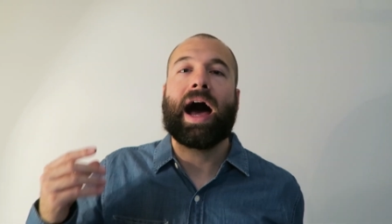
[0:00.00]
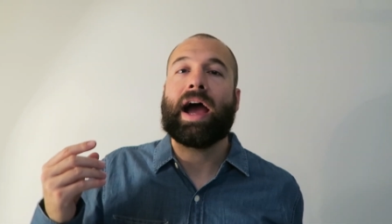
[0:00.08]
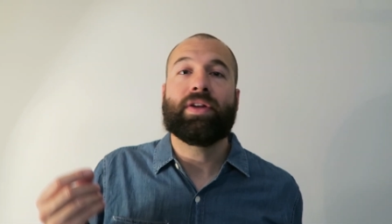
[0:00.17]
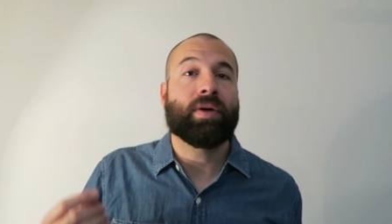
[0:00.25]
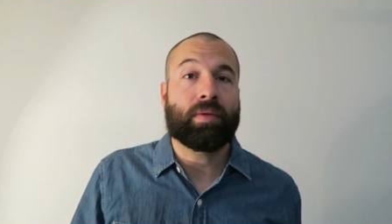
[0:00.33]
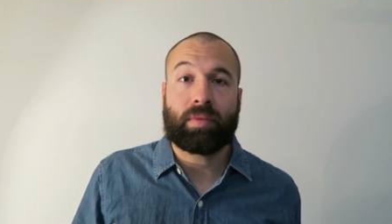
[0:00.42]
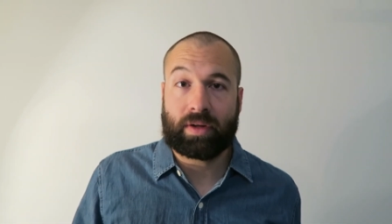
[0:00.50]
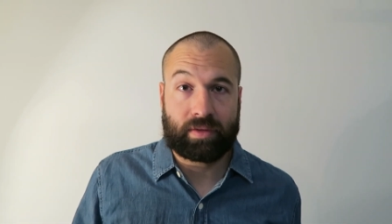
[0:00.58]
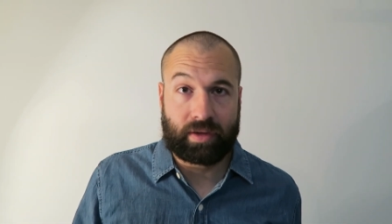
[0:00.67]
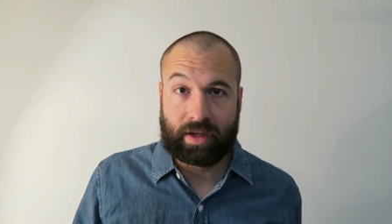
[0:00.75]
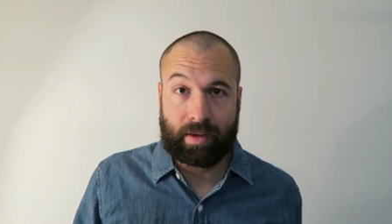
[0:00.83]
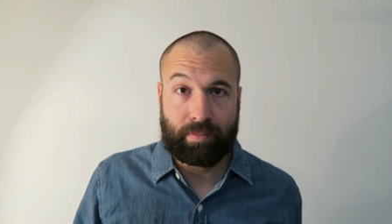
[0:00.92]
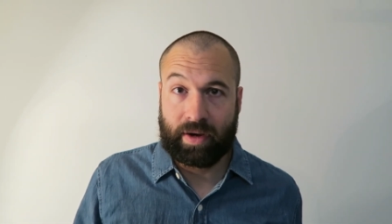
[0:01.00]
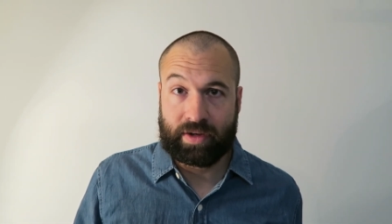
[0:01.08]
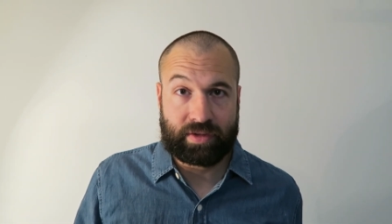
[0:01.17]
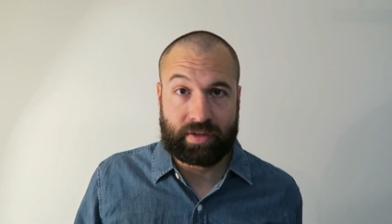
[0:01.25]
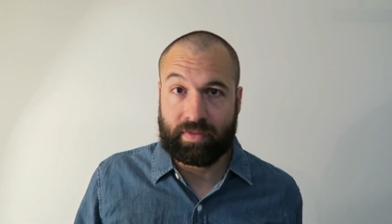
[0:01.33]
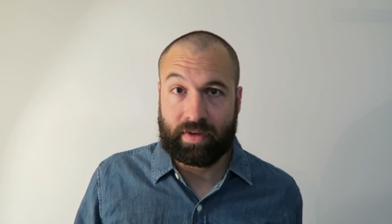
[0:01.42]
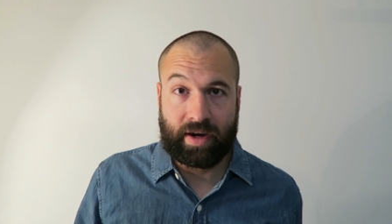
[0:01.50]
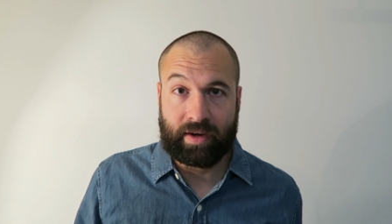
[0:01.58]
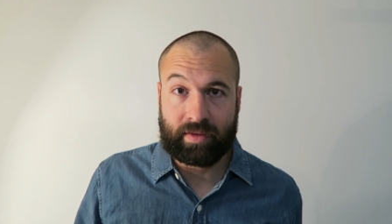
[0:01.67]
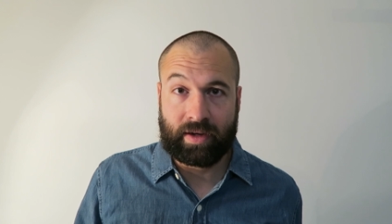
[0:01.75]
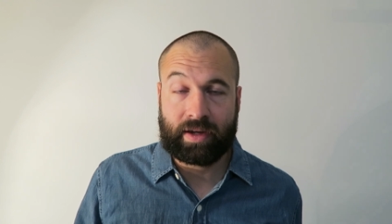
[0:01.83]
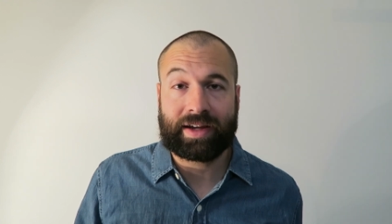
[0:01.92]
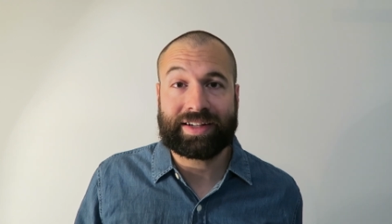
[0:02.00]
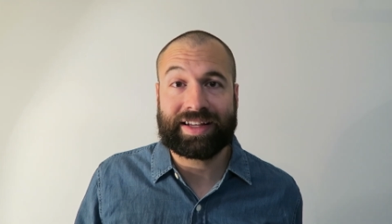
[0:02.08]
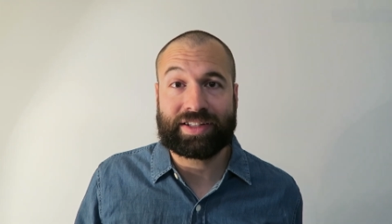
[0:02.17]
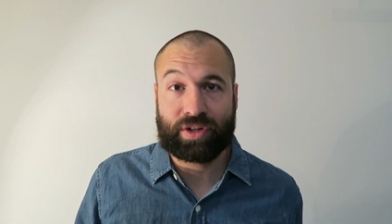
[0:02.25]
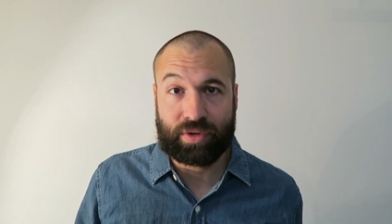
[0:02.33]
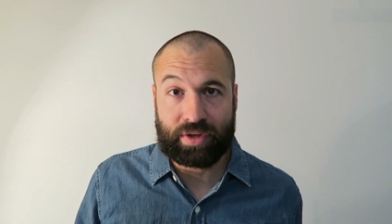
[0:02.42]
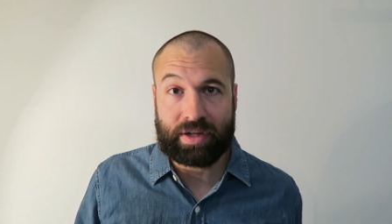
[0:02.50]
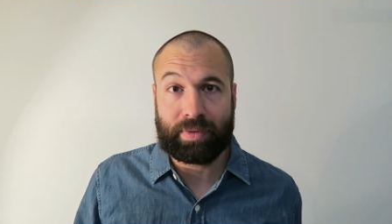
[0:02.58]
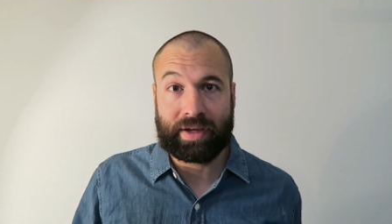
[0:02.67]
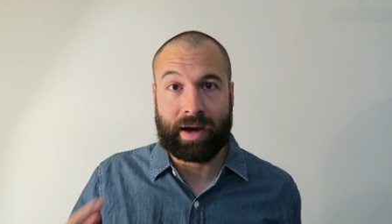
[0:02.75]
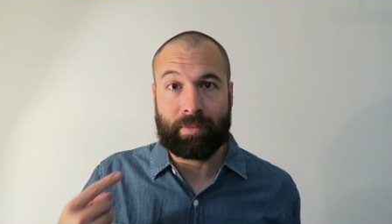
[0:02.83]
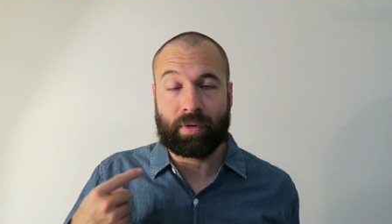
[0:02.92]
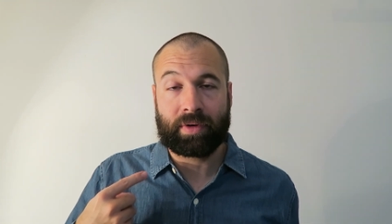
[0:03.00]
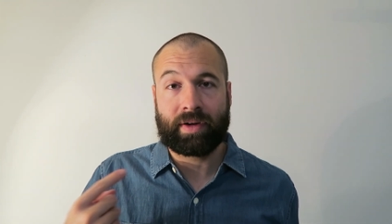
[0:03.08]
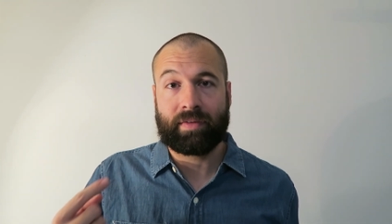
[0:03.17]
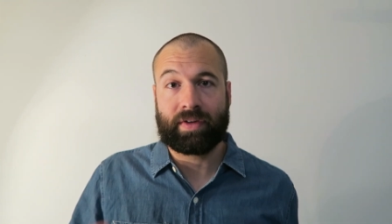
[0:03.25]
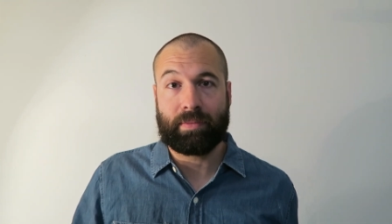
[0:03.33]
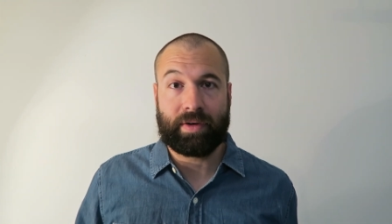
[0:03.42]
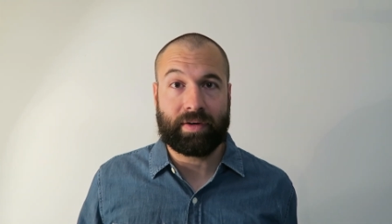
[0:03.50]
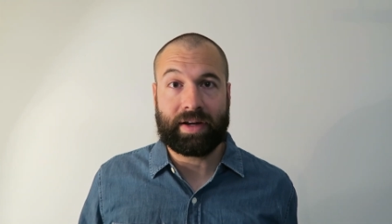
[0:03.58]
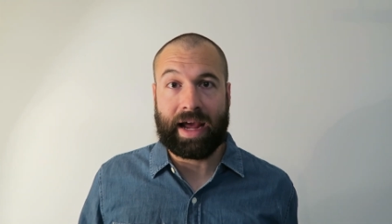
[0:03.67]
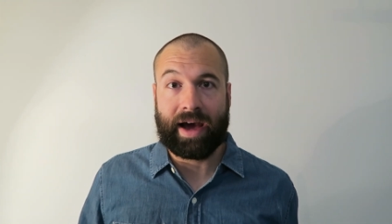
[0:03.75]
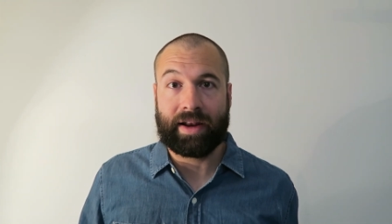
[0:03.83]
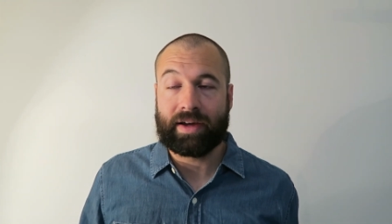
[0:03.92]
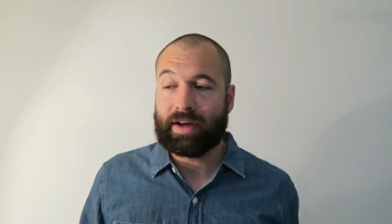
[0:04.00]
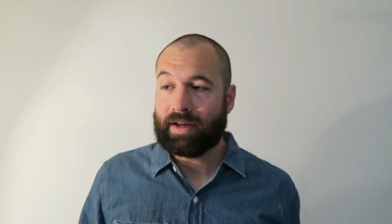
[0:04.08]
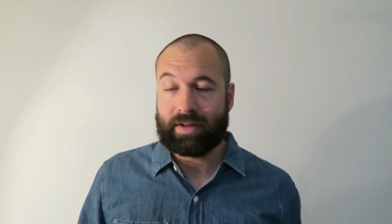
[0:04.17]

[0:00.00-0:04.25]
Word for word: I don't wanna look at pictures of your hairline because that's creepy. I'm old enough to be your dad.